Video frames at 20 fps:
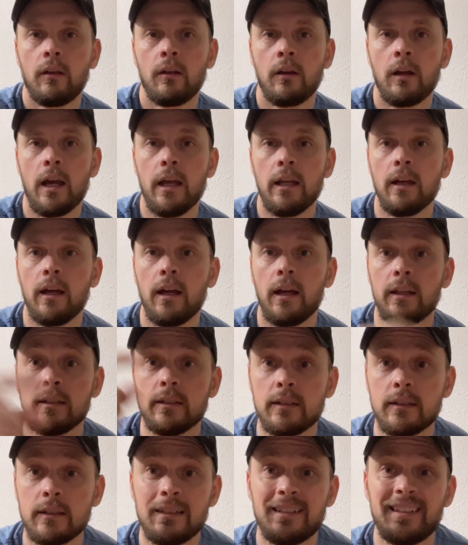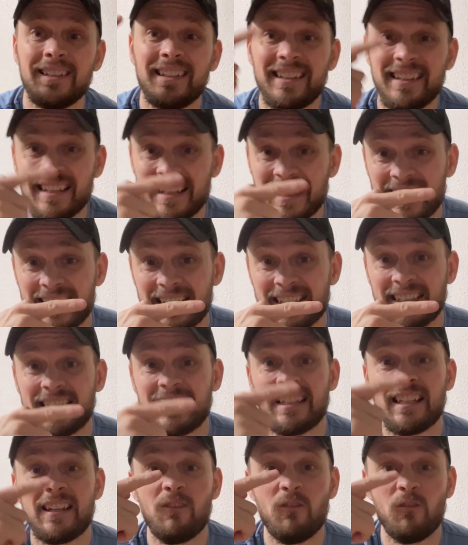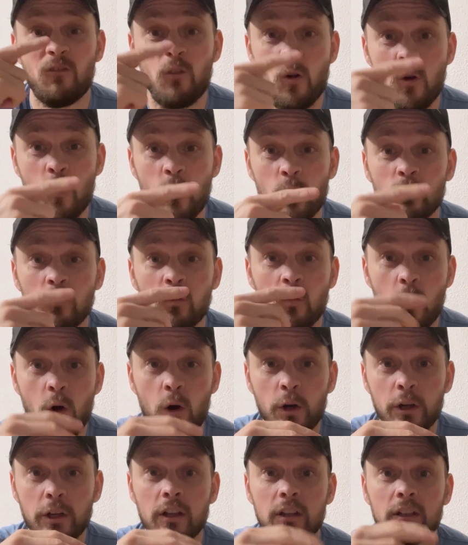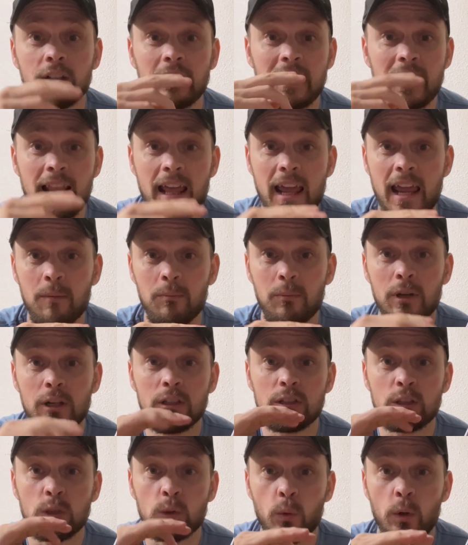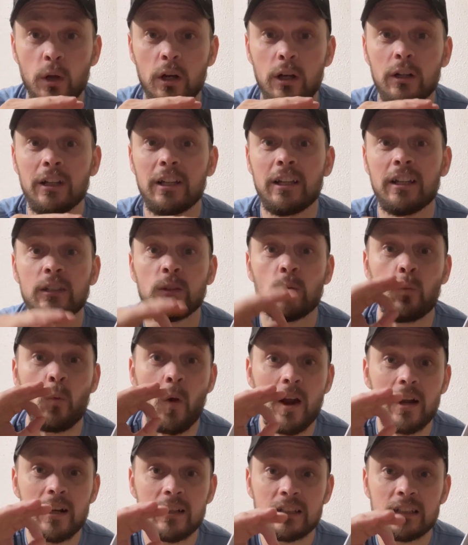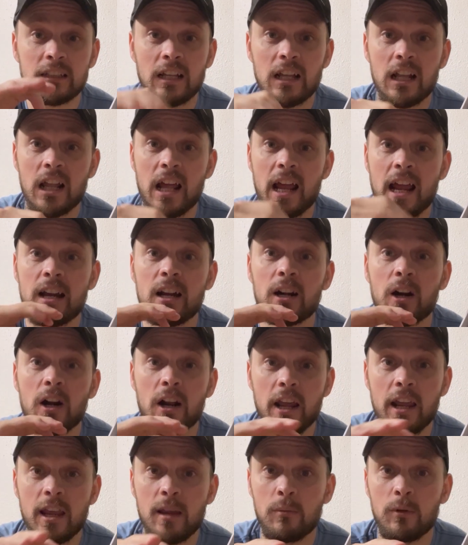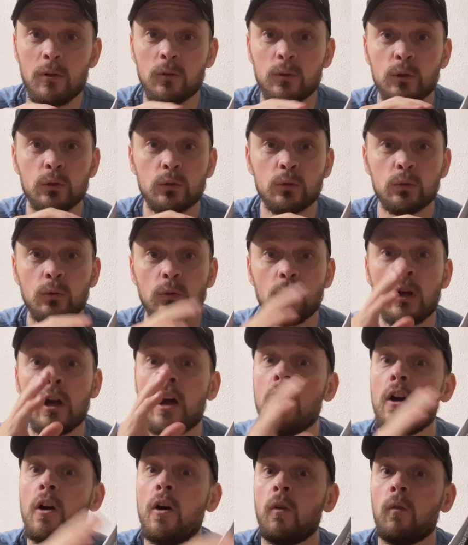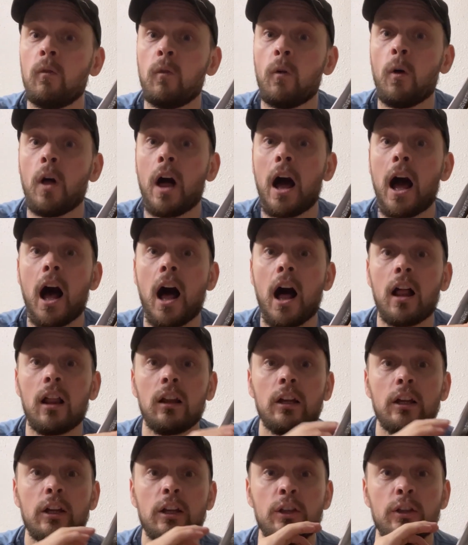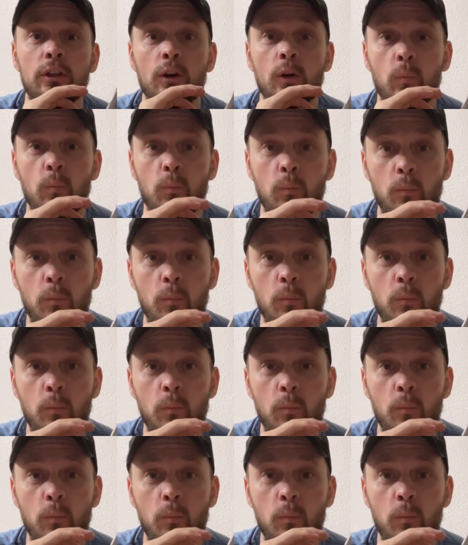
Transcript: Hi guys, this woodworking climbing square is versatile and reliable tool for all your